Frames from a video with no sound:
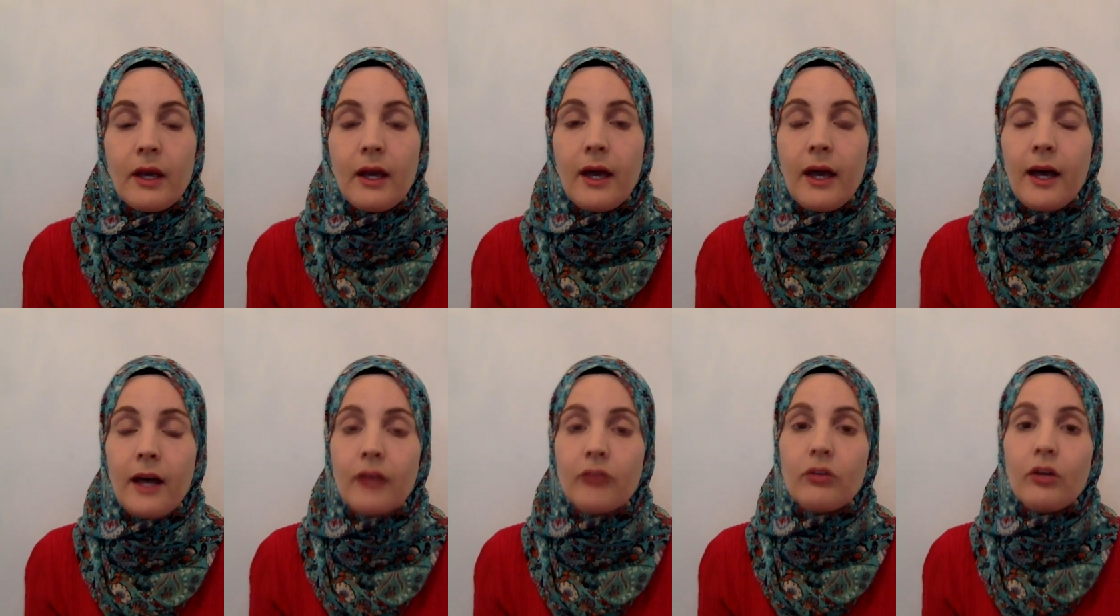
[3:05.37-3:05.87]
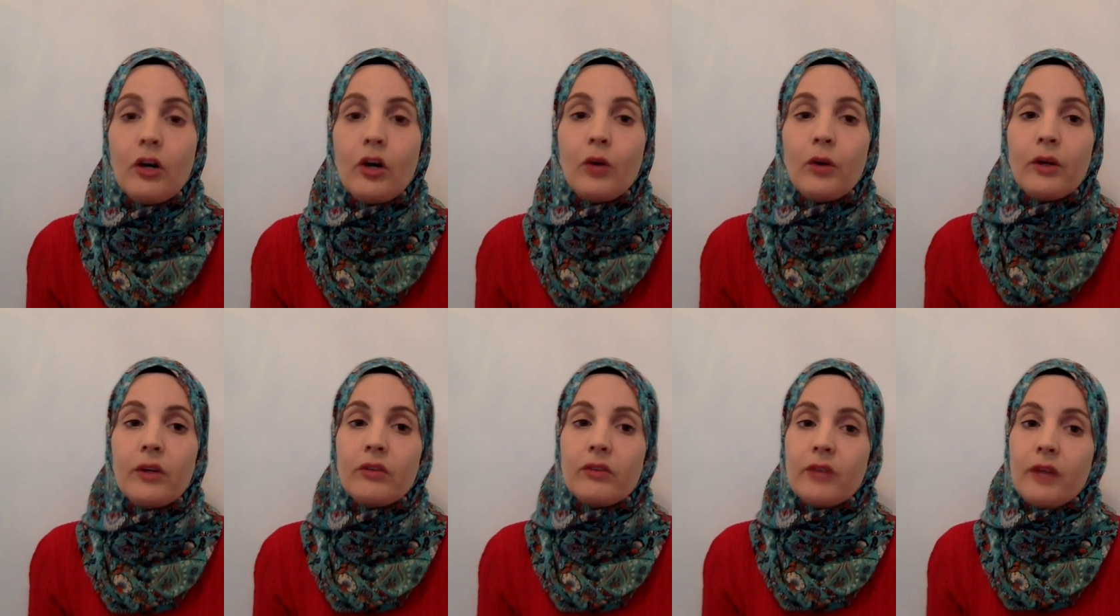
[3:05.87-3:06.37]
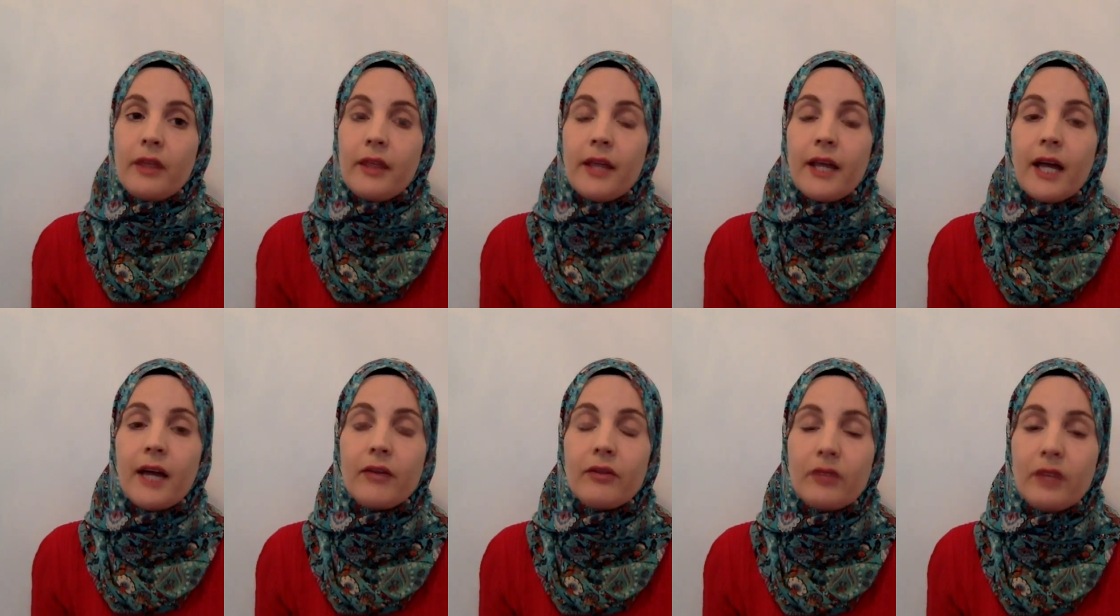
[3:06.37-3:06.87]
As always, nothing
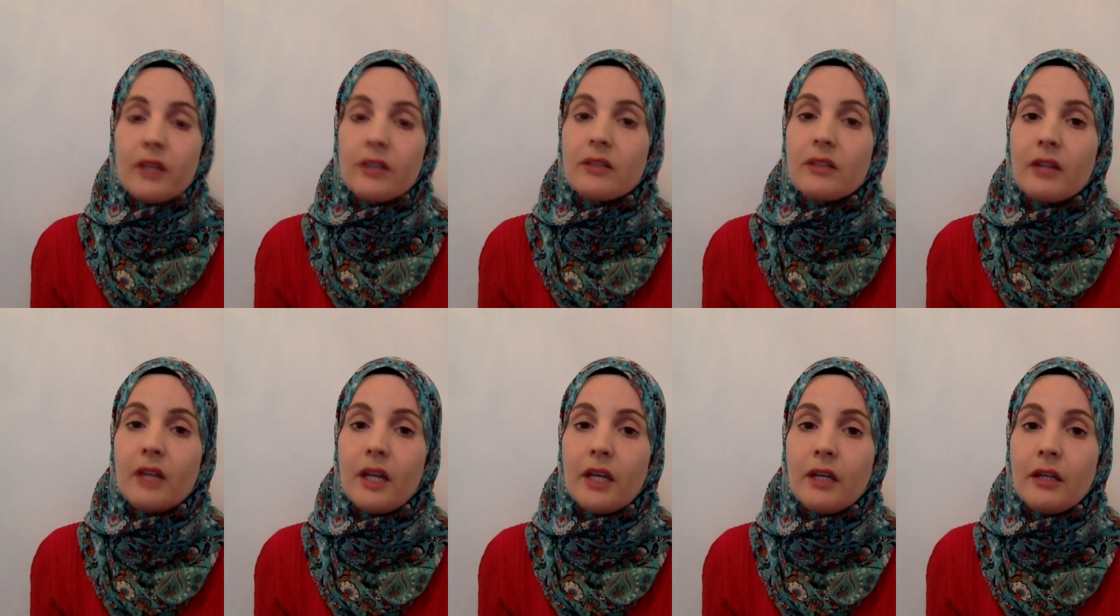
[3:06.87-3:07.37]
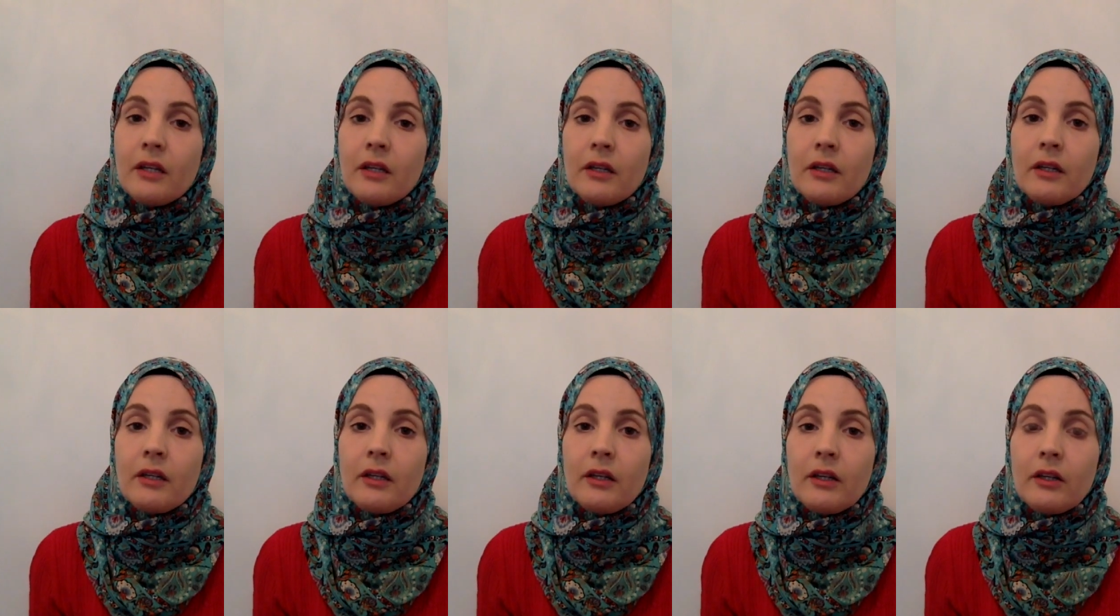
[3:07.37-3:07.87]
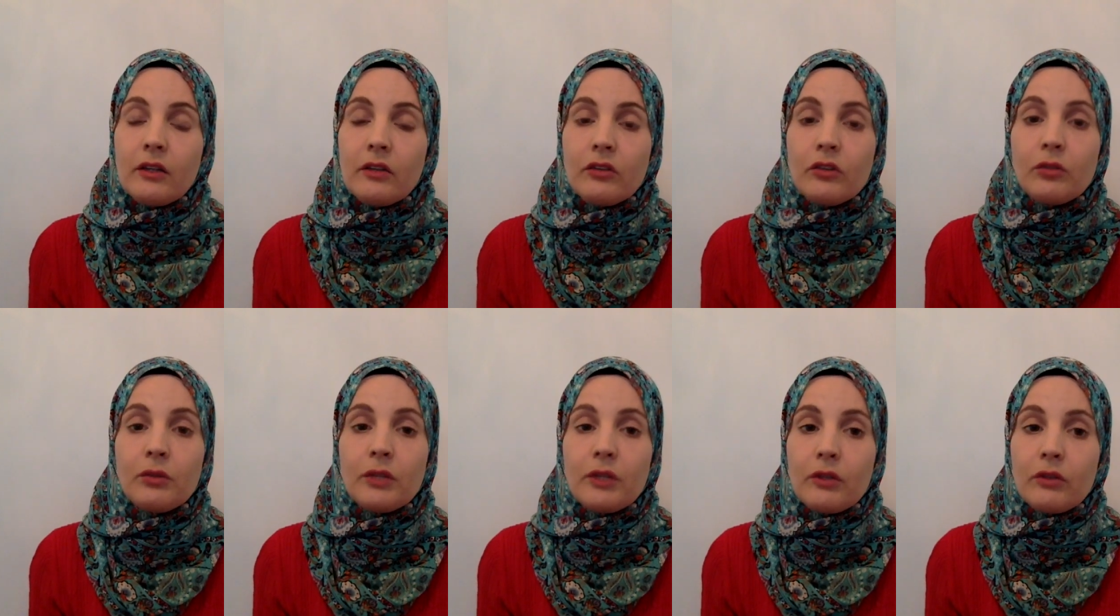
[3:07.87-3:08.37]
I've said today is to
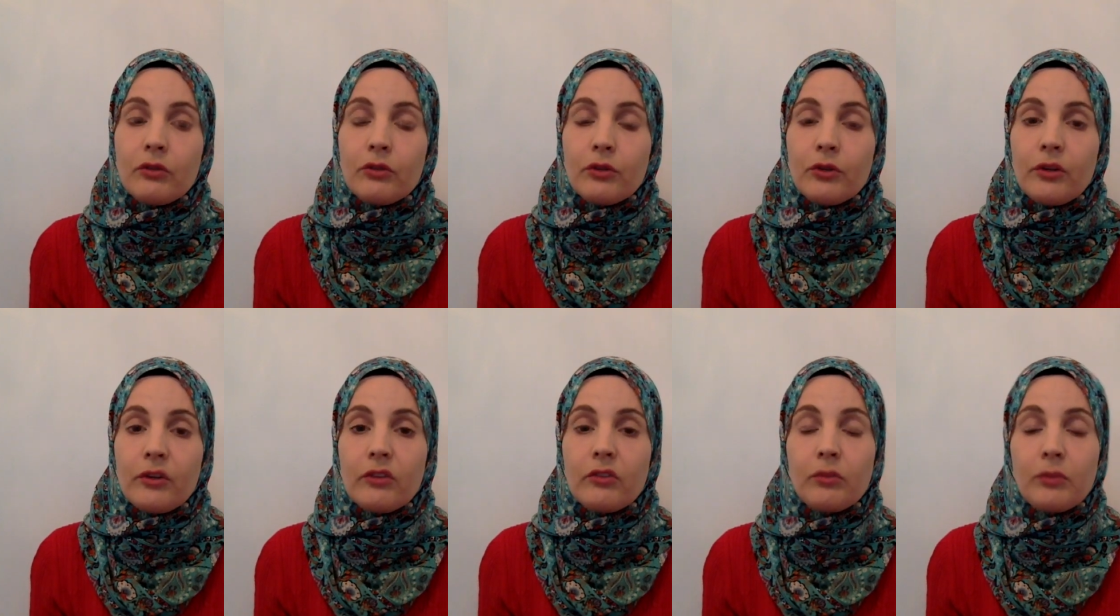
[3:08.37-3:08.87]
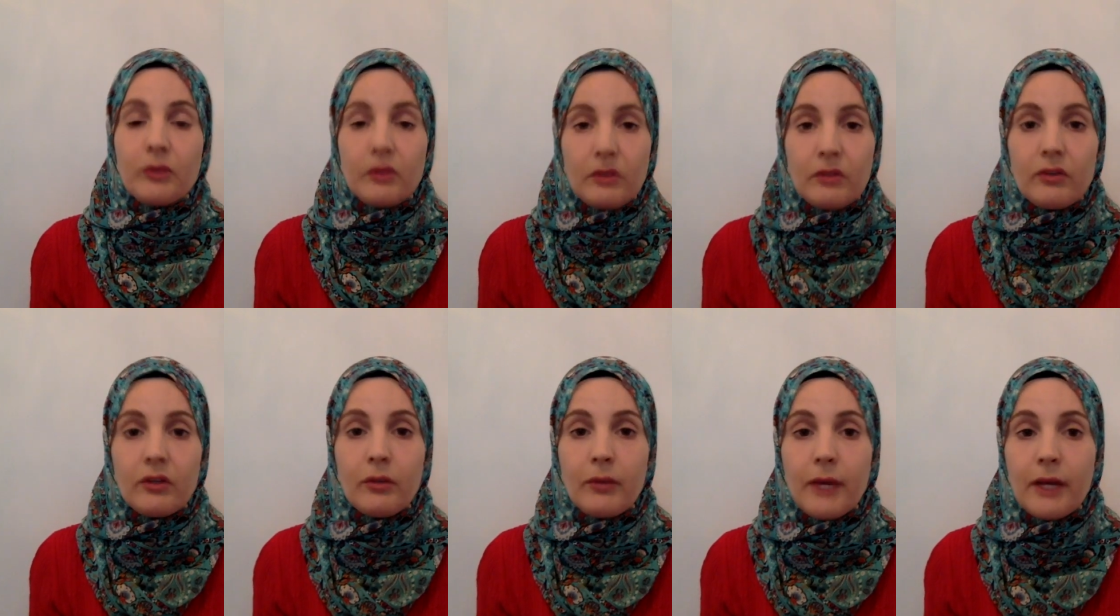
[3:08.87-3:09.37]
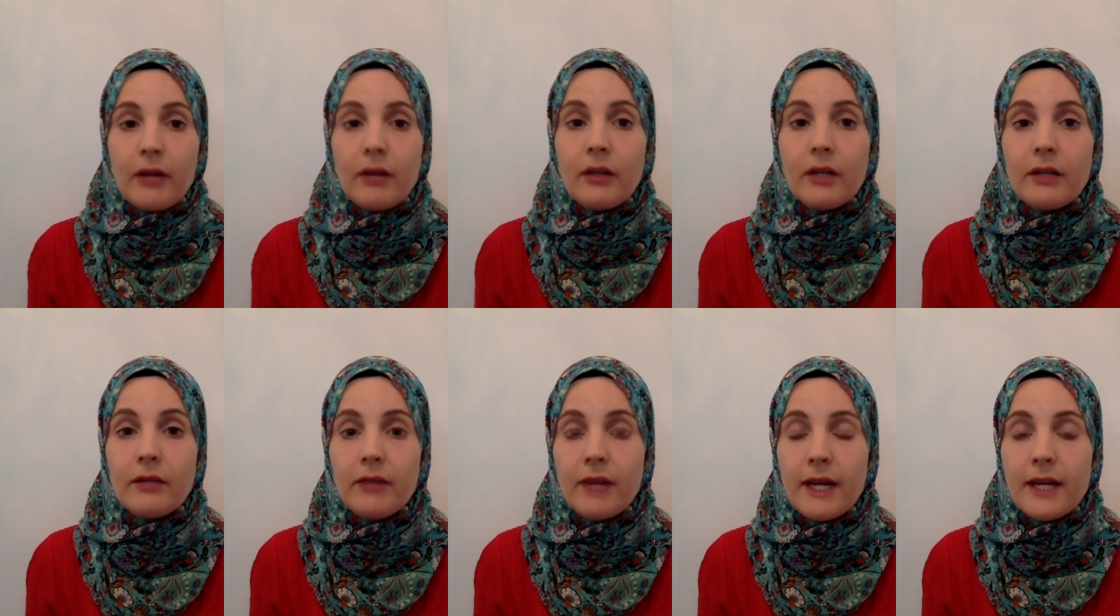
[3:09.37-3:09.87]
be construed as specific medical
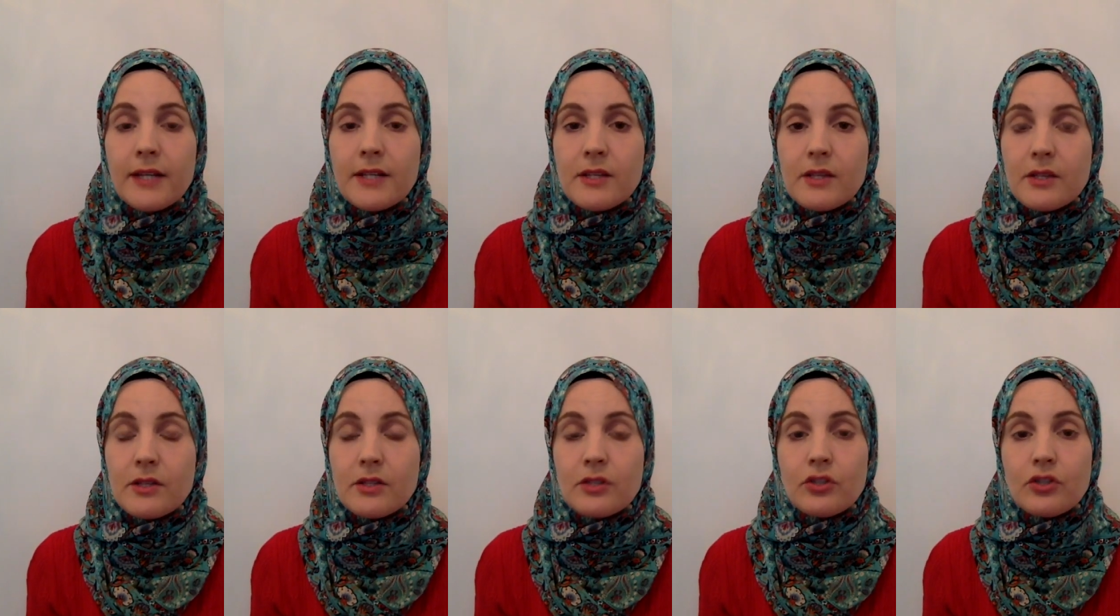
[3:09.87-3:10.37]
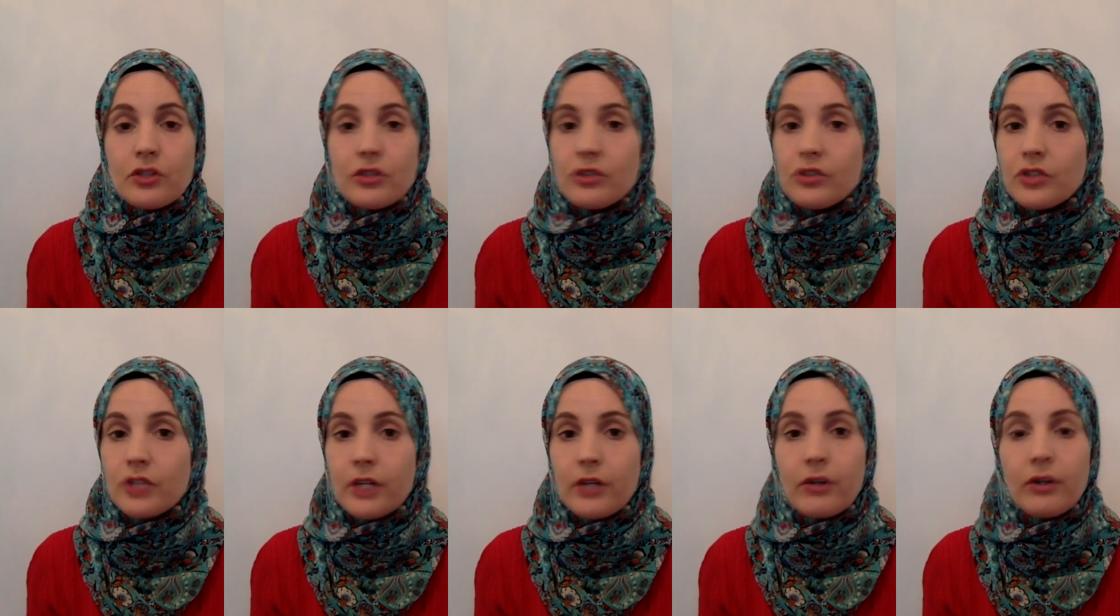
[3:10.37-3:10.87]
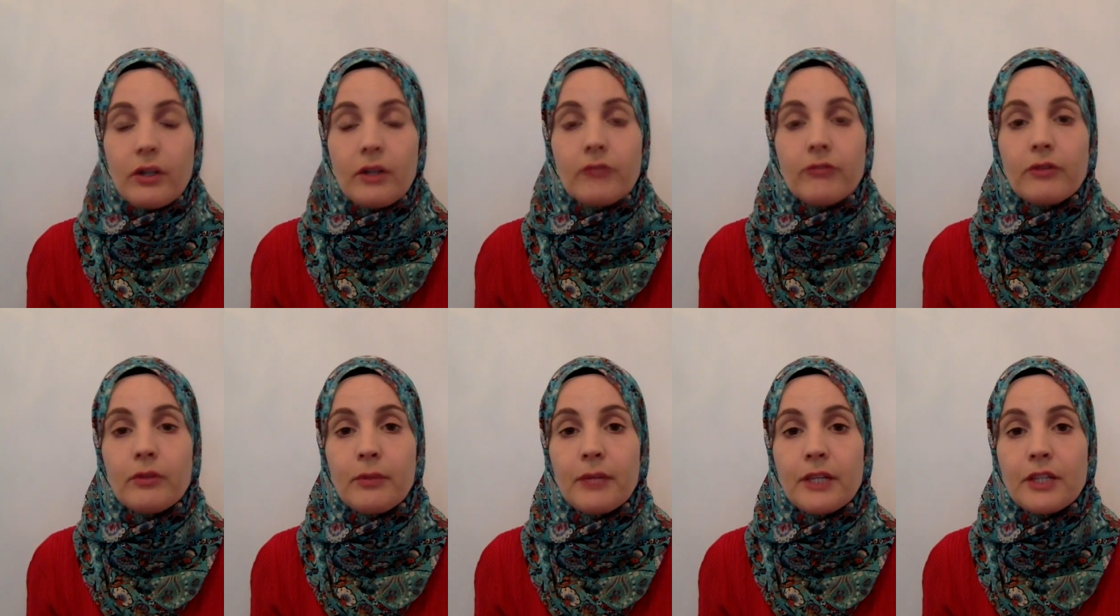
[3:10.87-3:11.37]
advice. This is just general
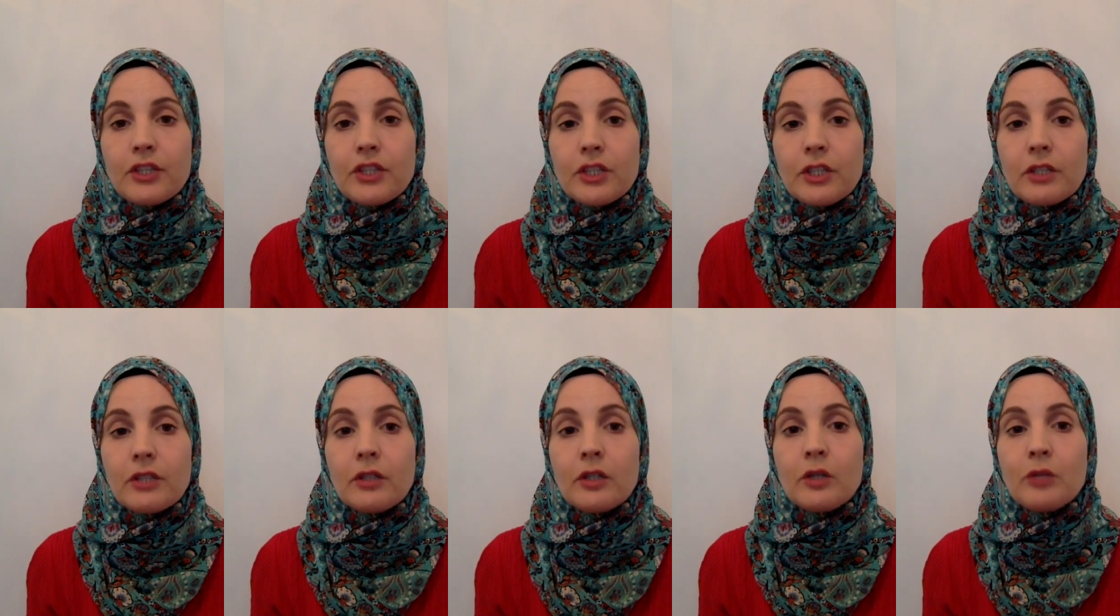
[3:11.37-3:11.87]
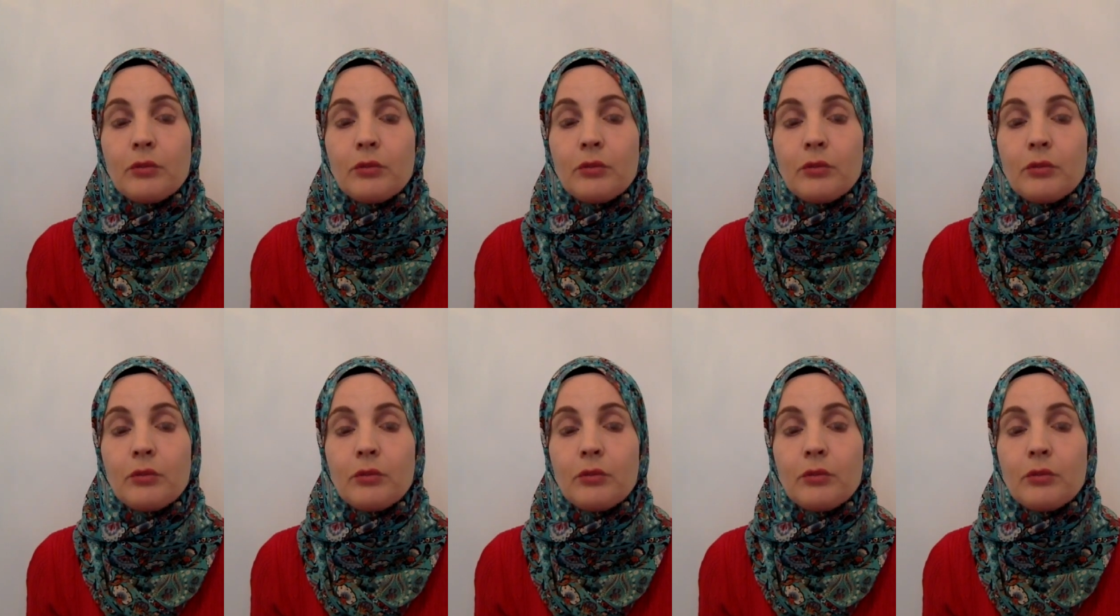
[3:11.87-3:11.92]
information.